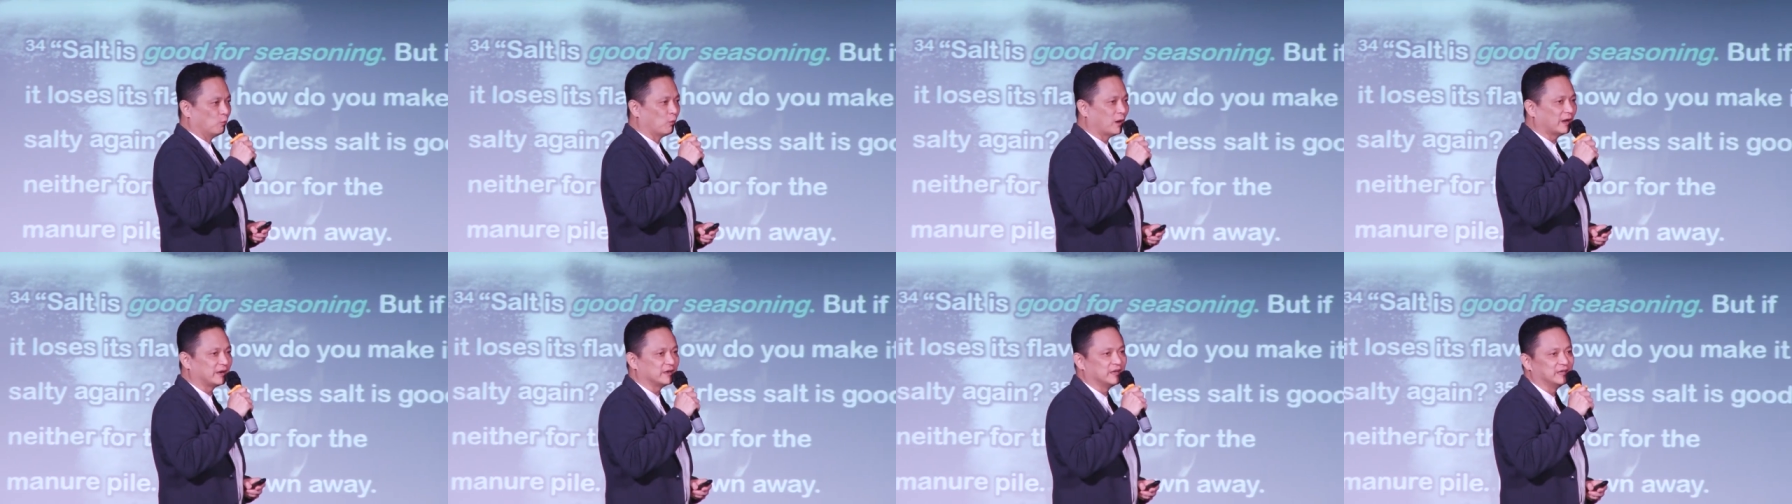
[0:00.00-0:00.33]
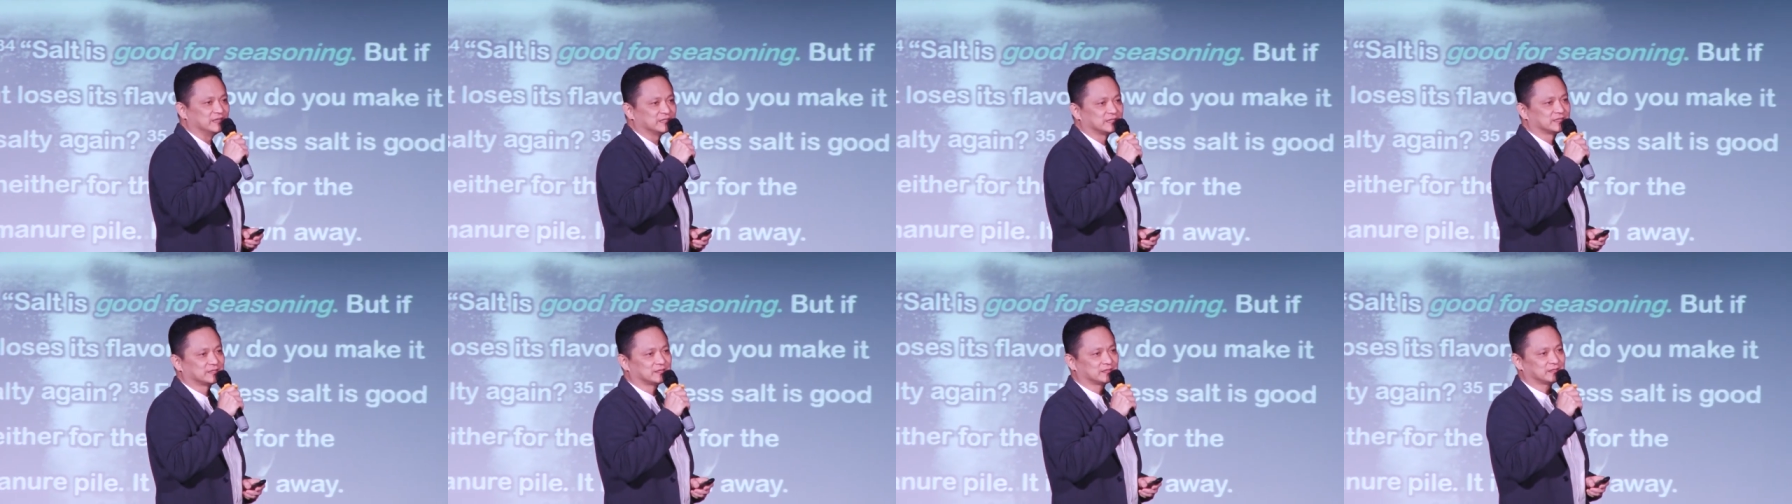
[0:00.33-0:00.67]
what
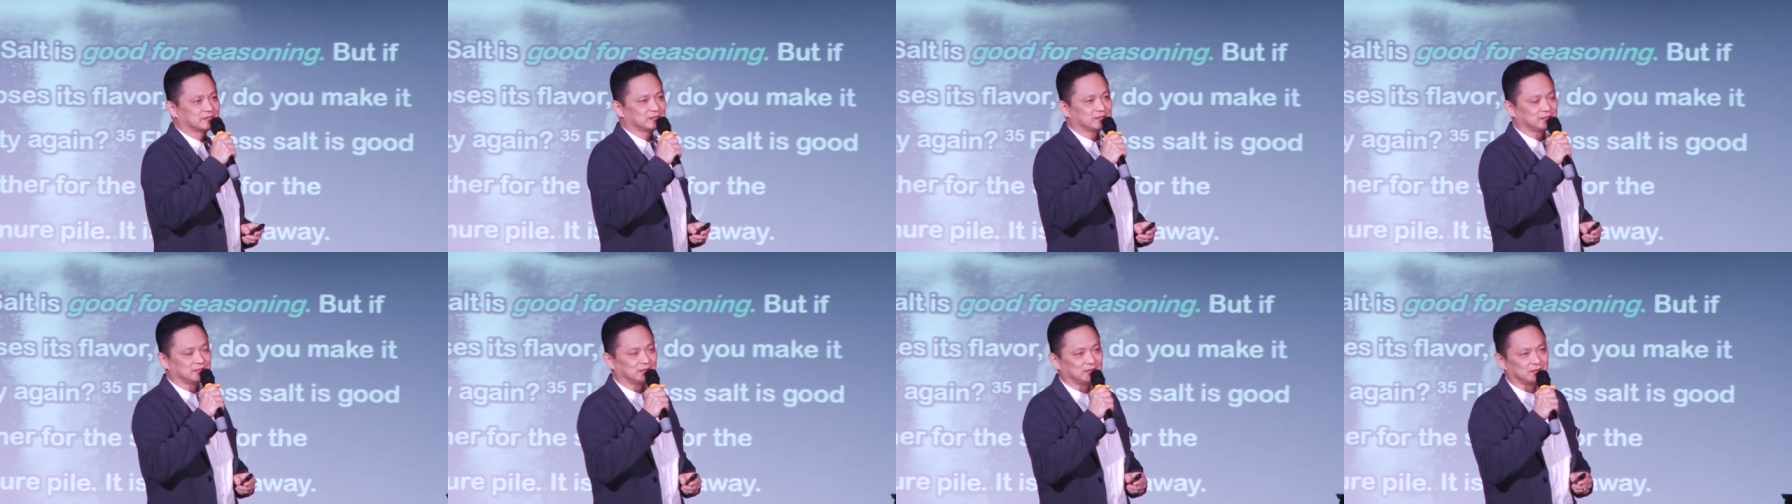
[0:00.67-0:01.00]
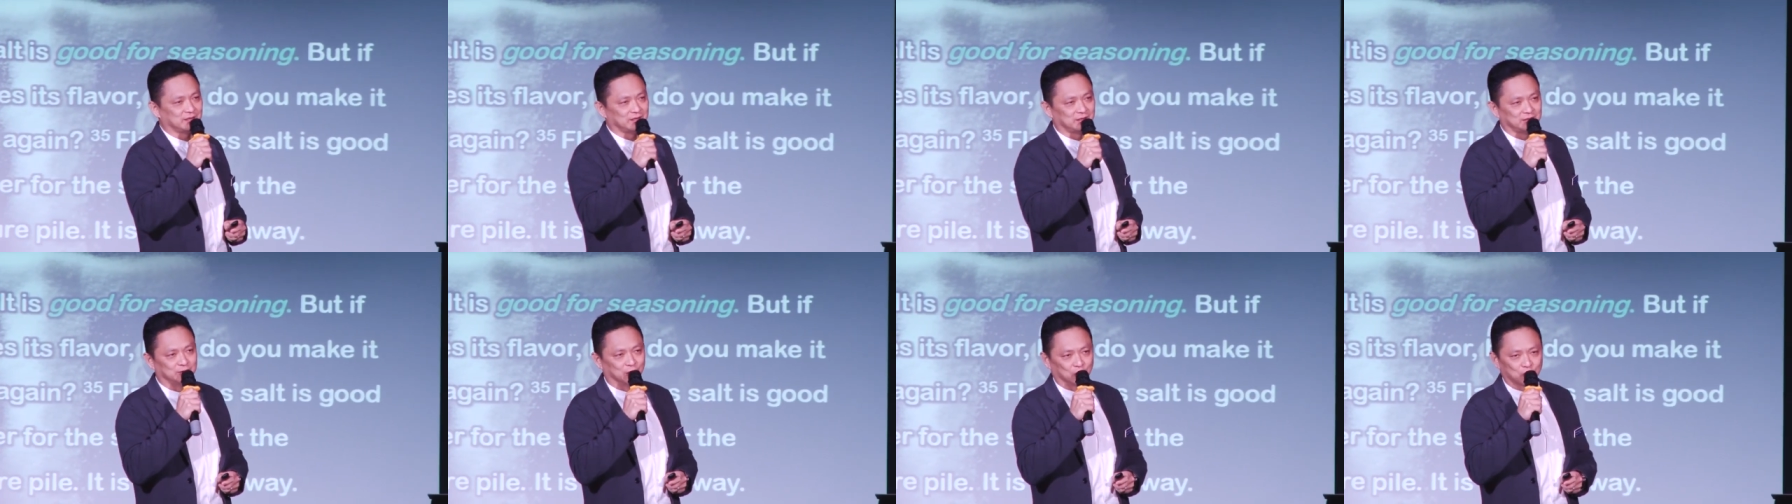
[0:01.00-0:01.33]
is
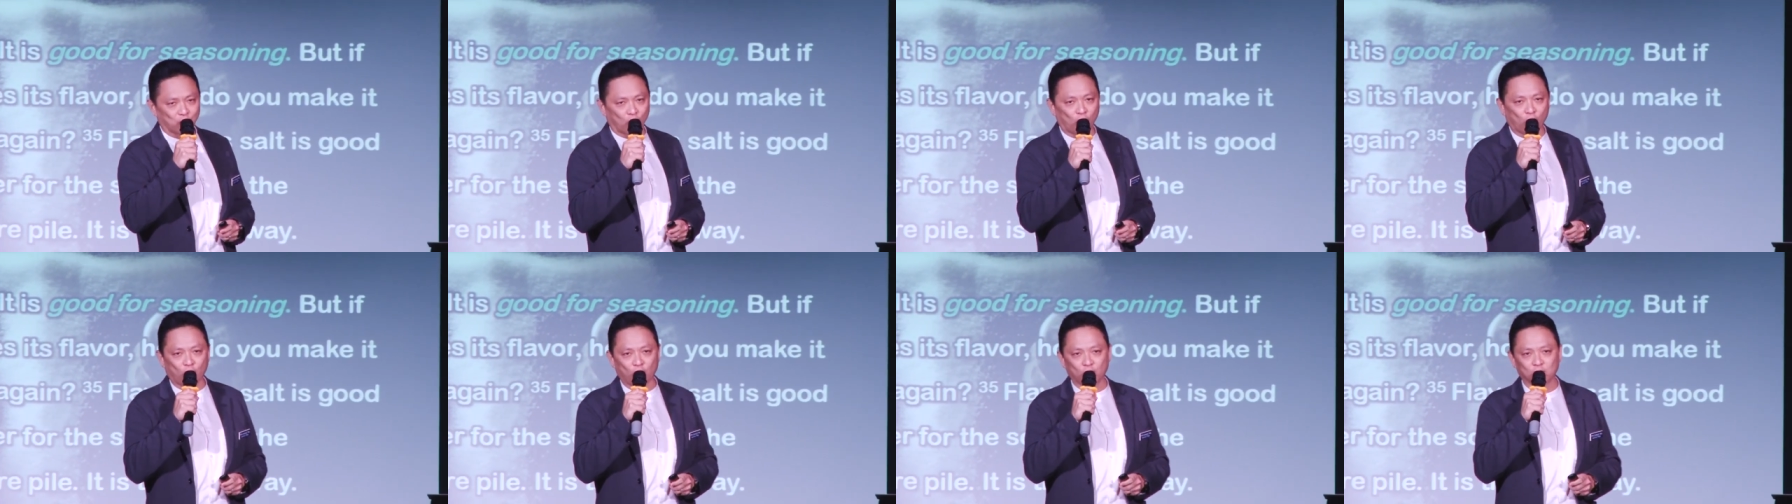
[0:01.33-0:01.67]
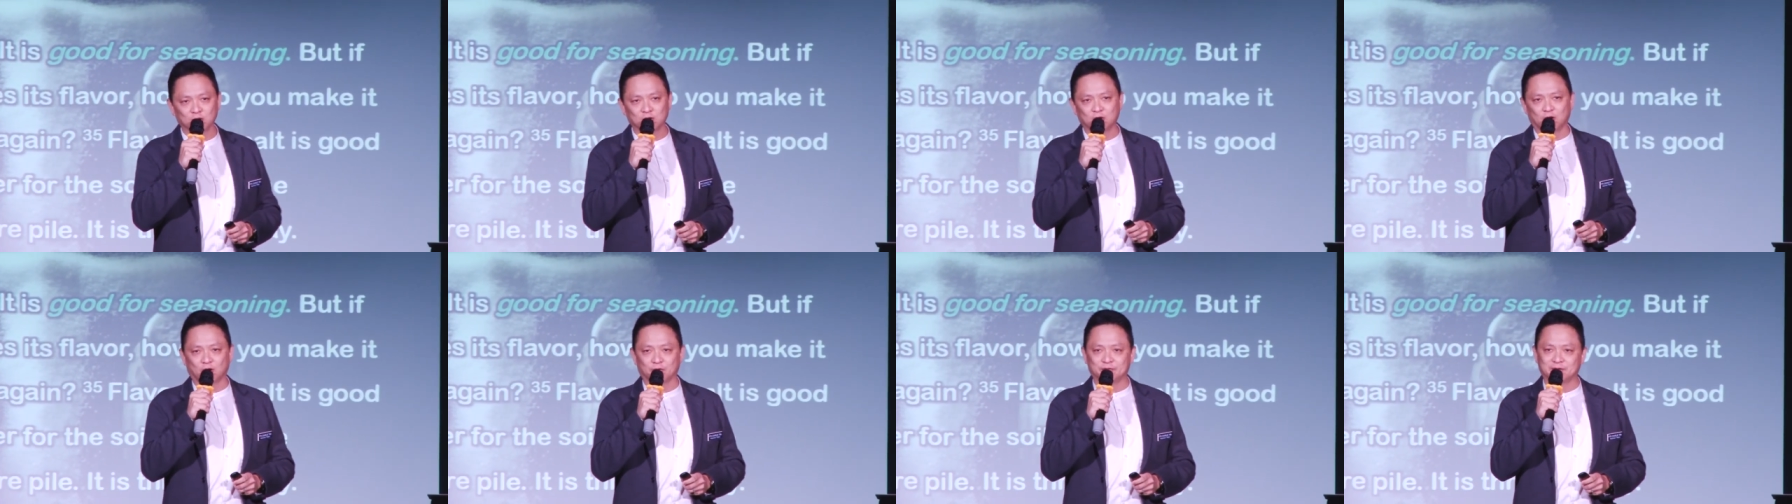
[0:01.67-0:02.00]
the
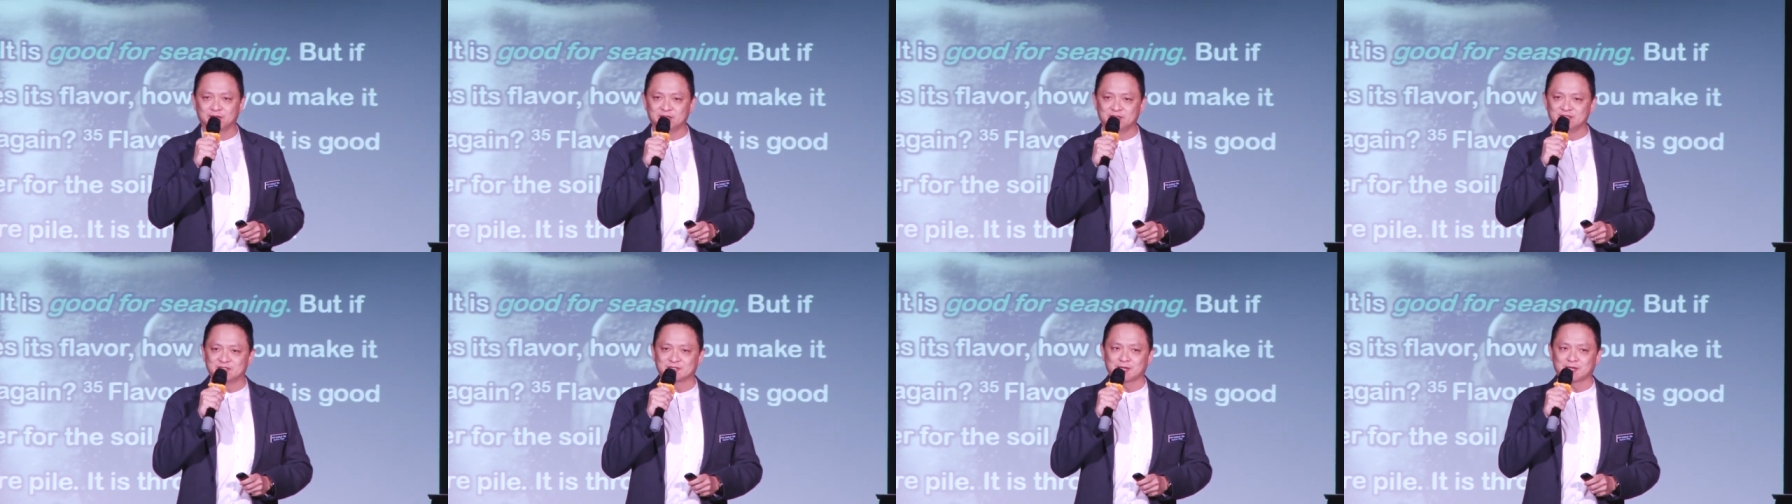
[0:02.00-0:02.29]
call of the